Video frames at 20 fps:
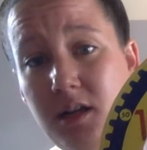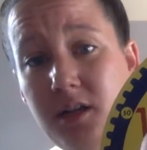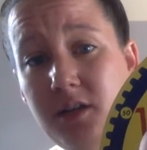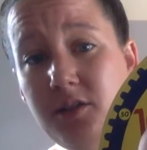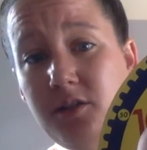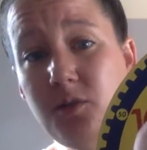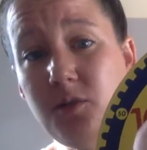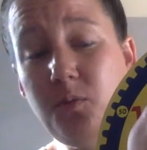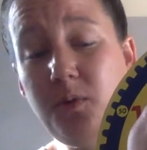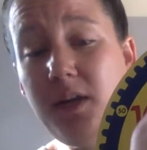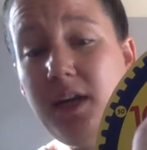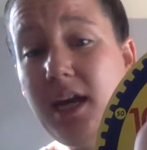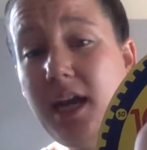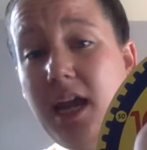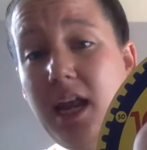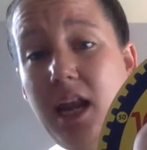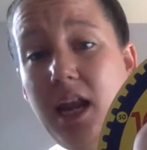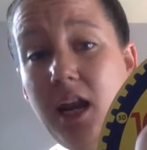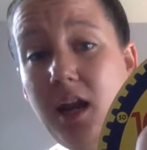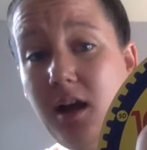So we
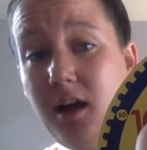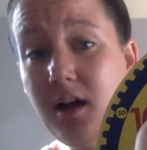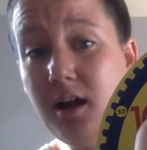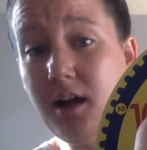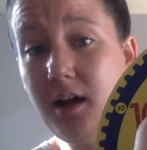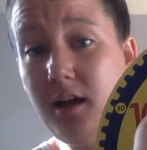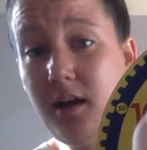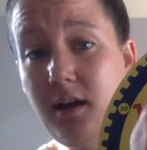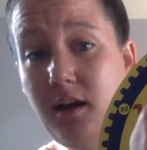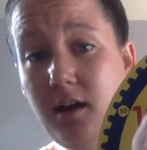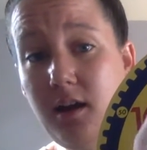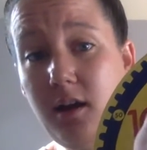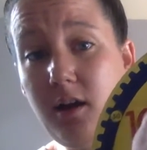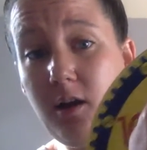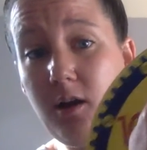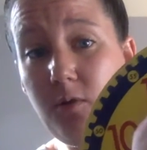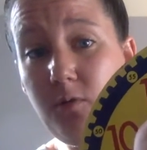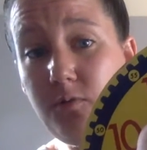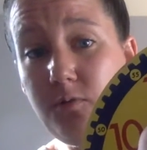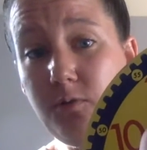cannot
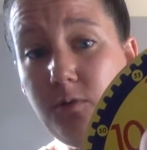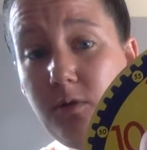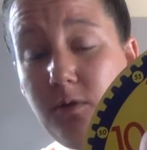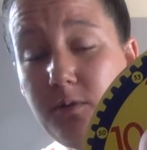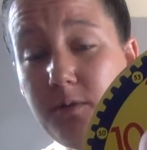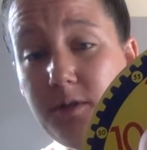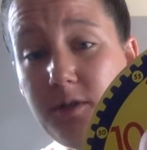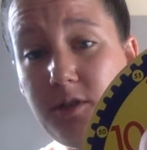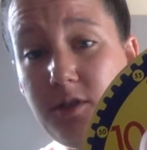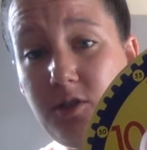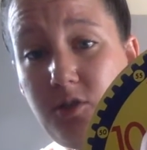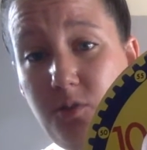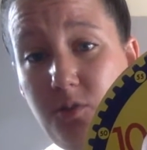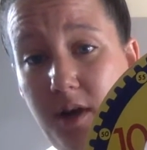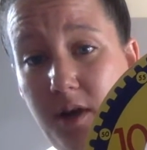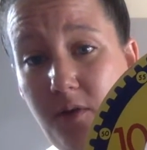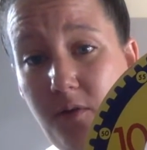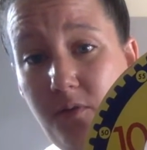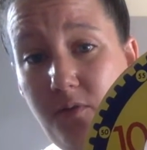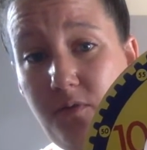go forward to
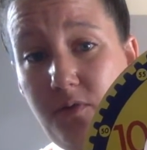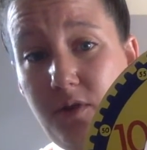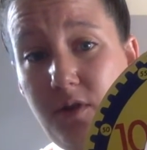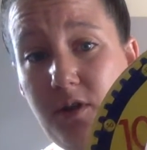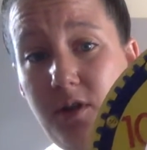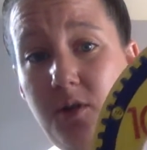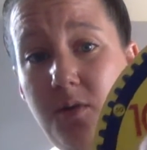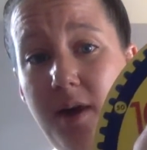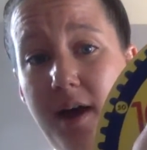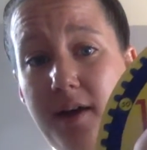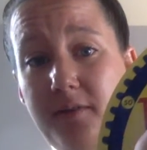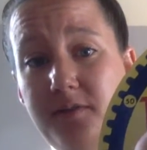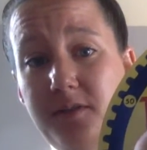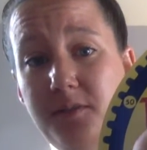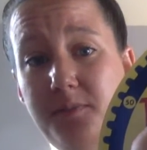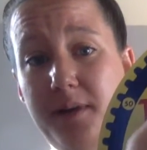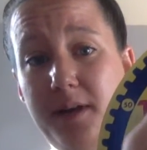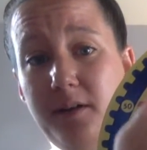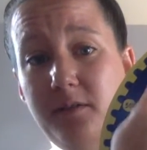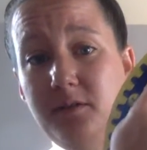12. You have to
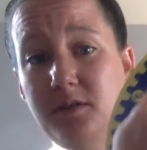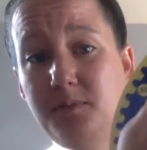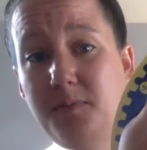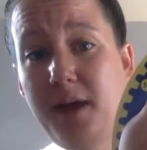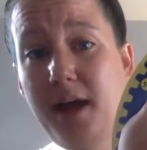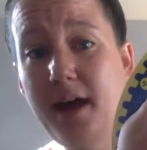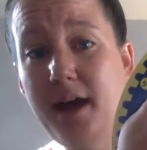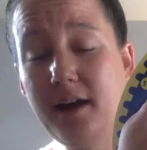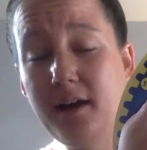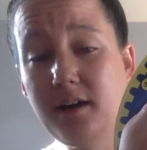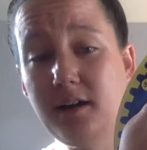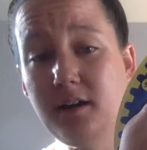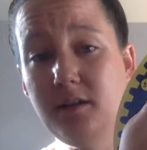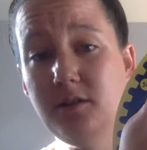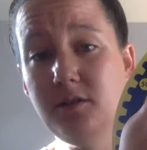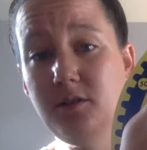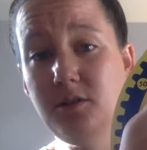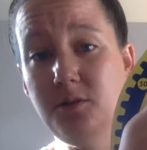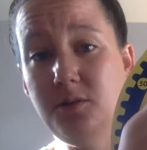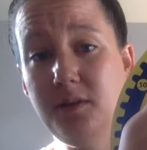bounce back
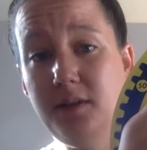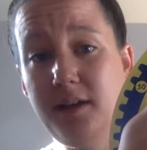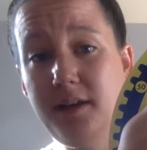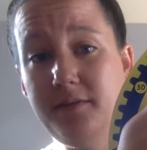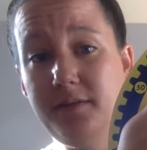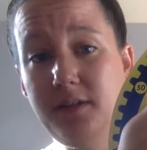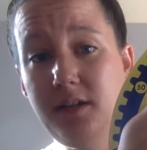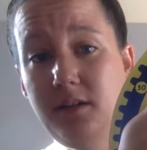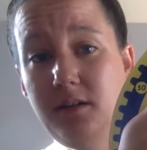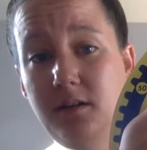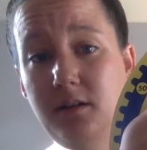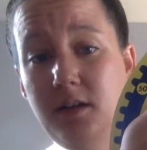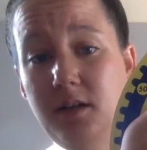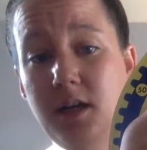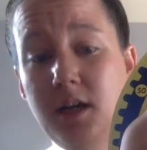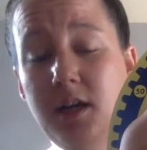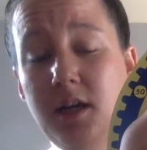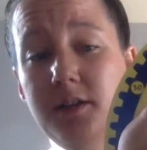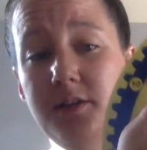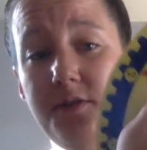to 11.
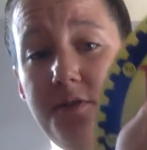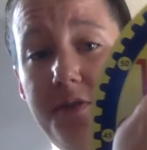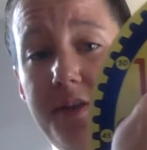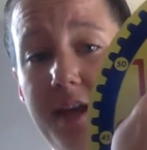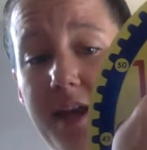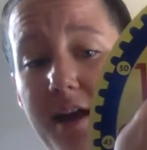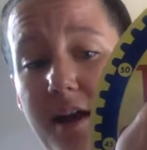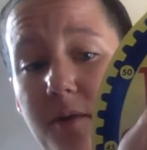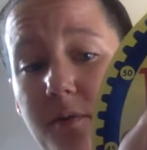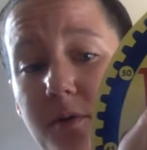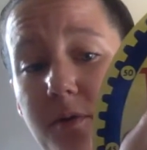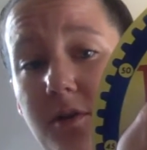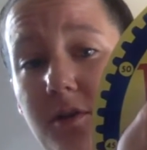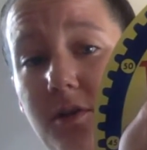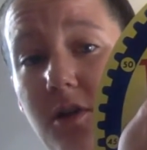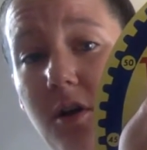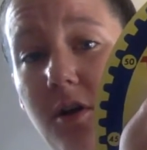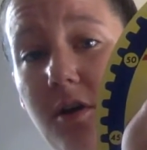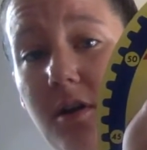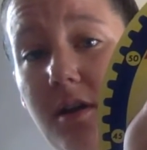So the hours
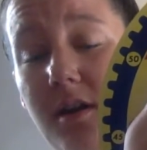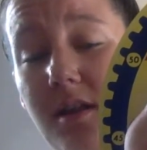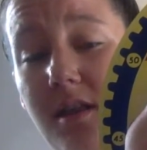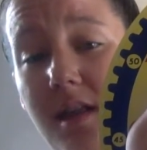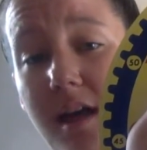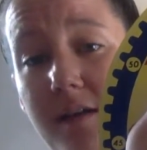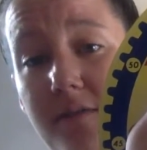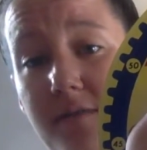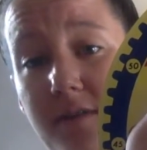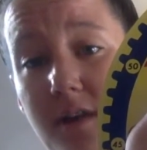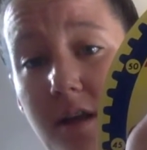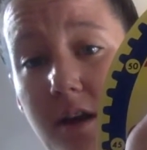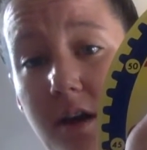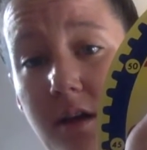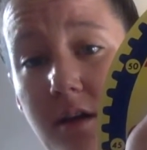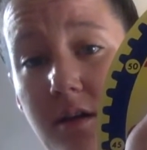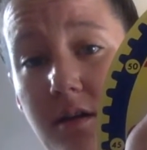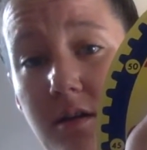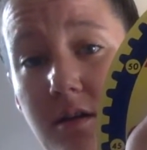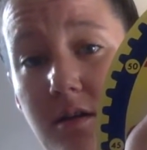are 11,
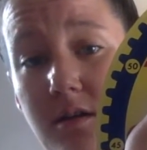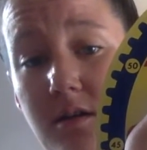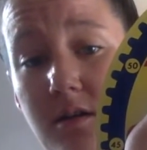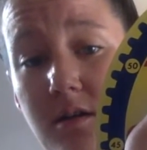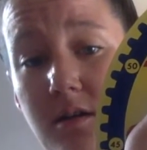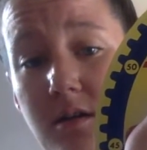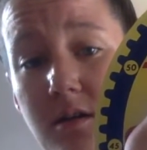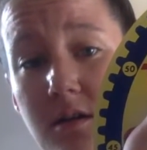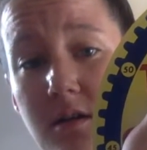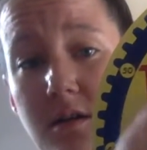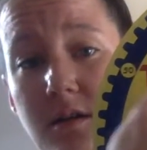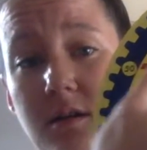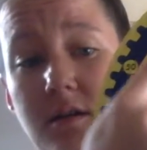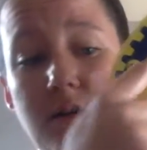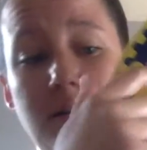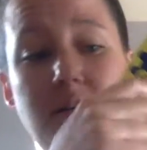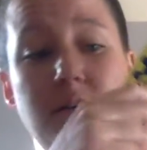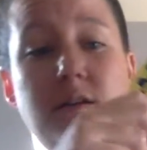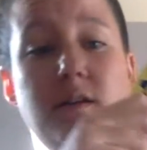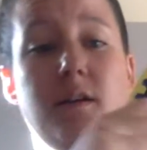
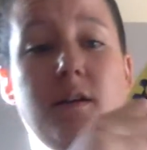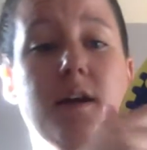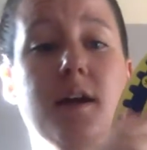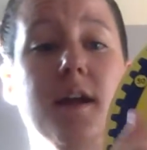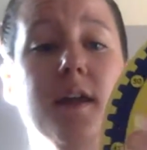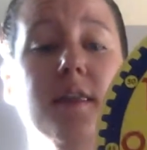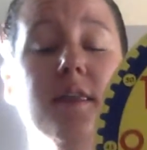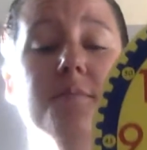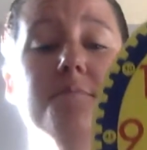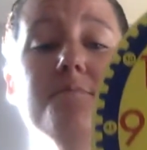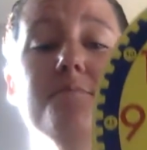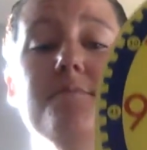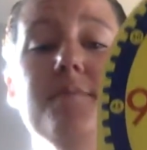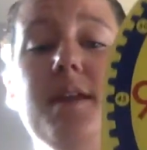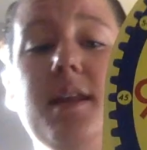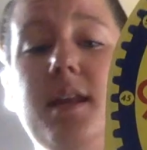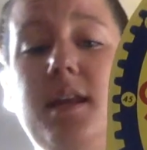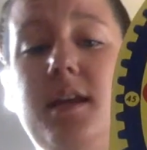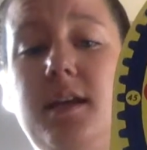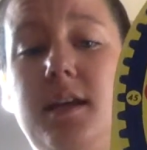and the
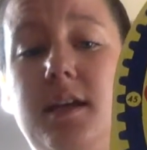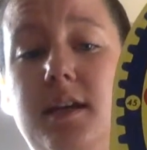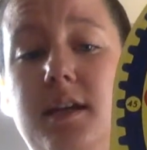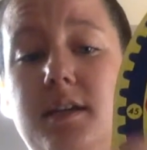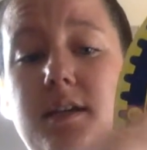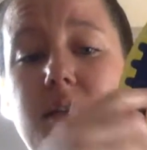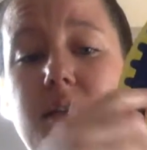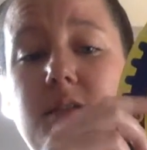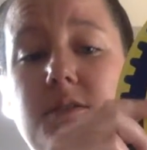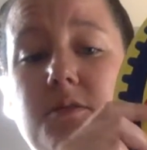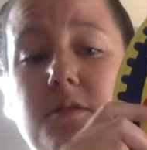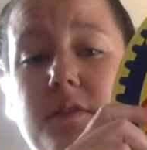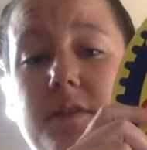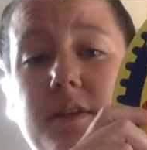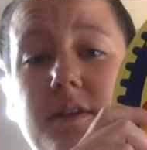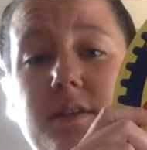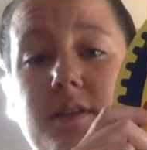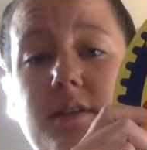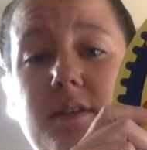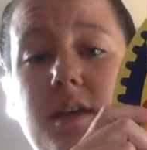minute hand is on the
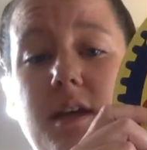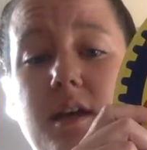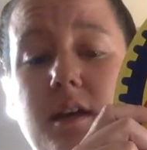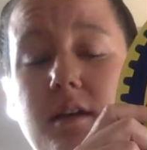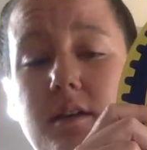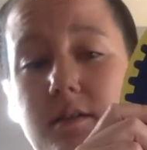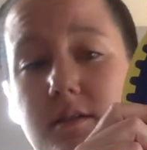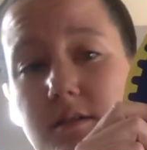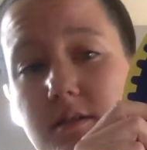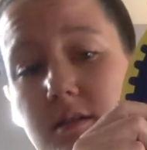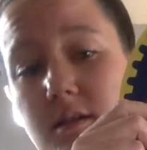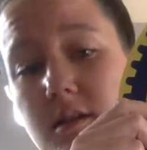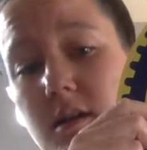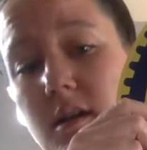6.